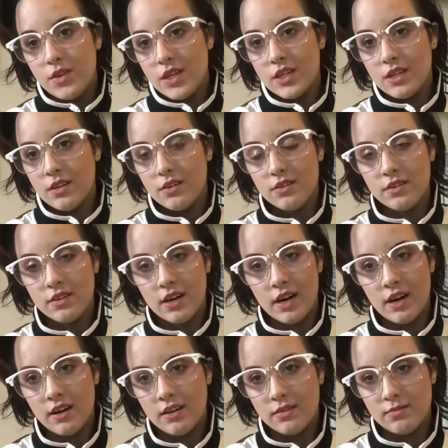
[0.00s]
You know,
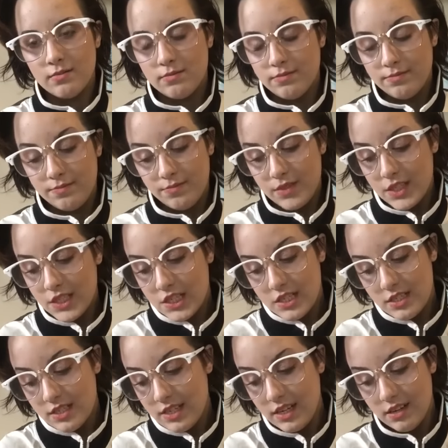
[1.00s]
you
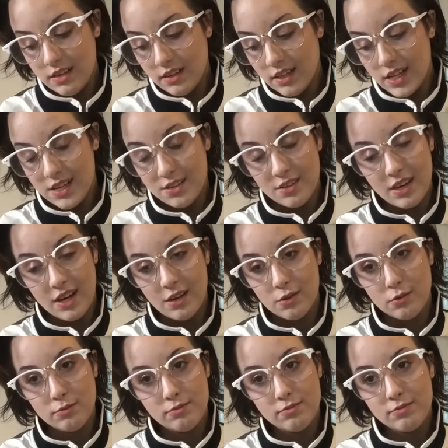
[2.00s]
just need a little help,
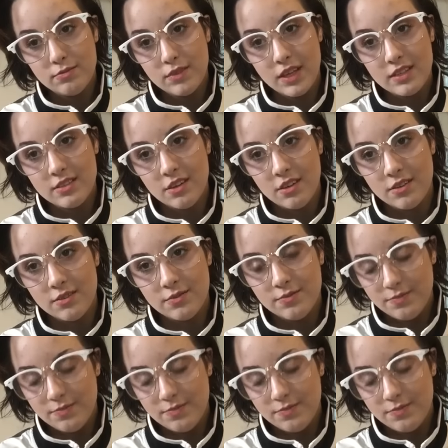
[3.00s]
that's all.